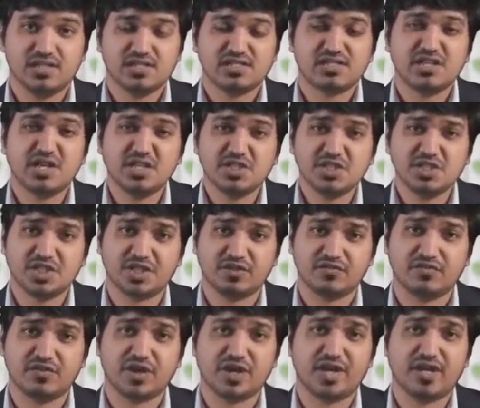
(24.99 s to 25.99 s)

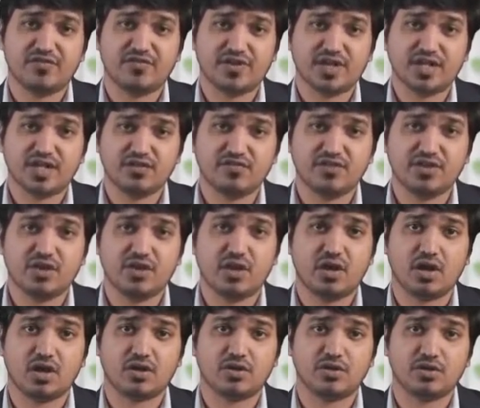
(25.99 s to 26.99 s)
searching for an effective
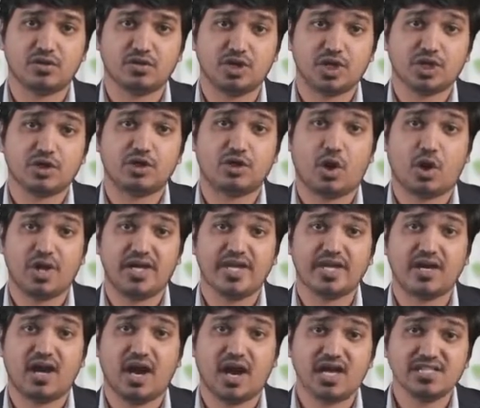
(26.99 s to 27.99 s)
cure to her
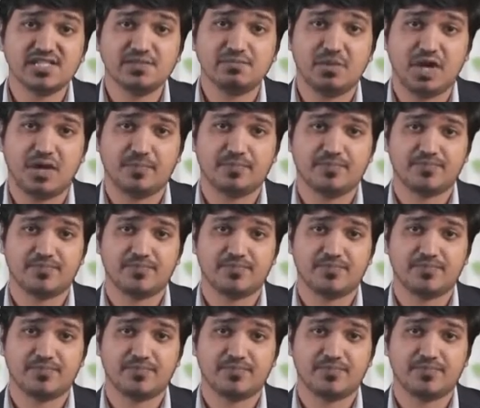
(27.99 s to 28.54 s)
chronic asthma.